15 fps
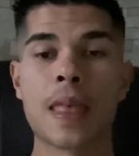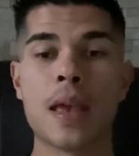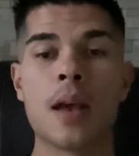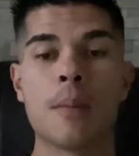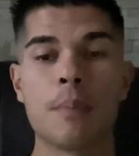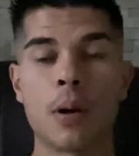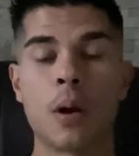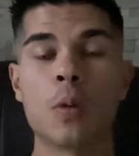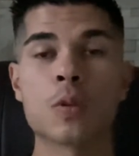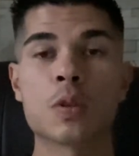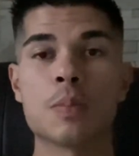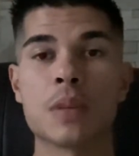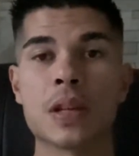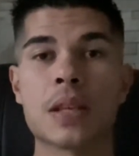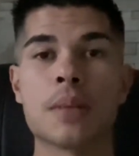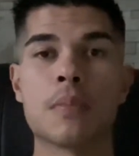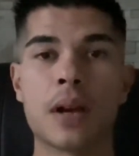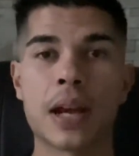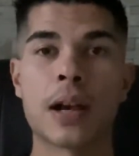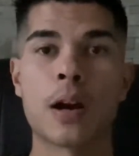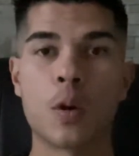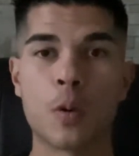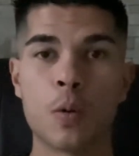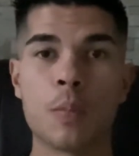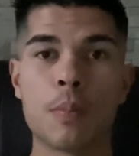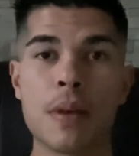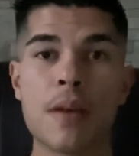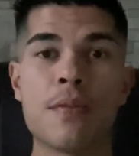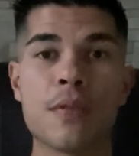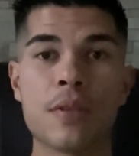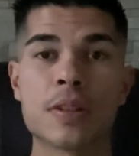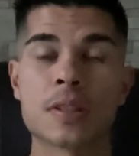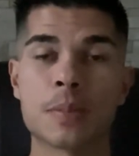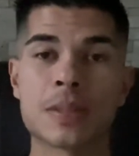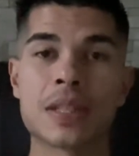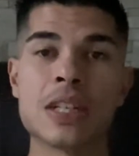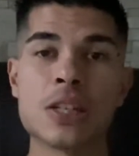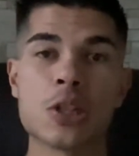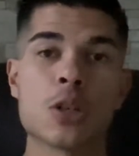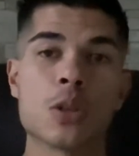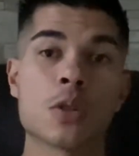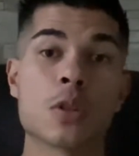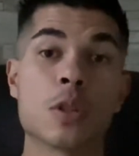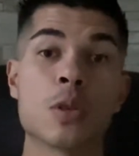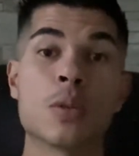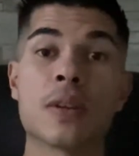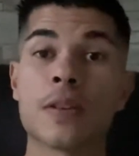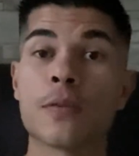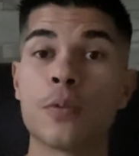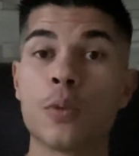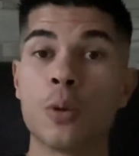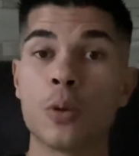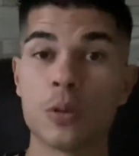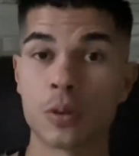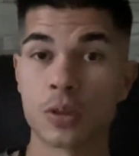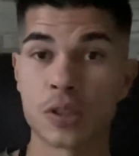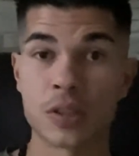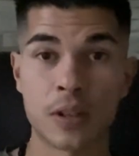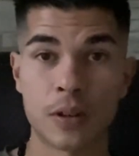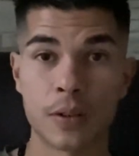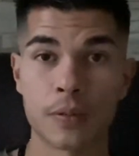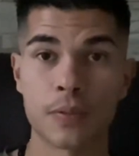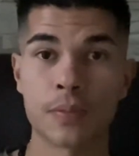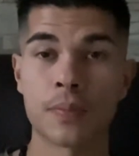But ultimately, my whole method is I'm teaching you to do it for yourself.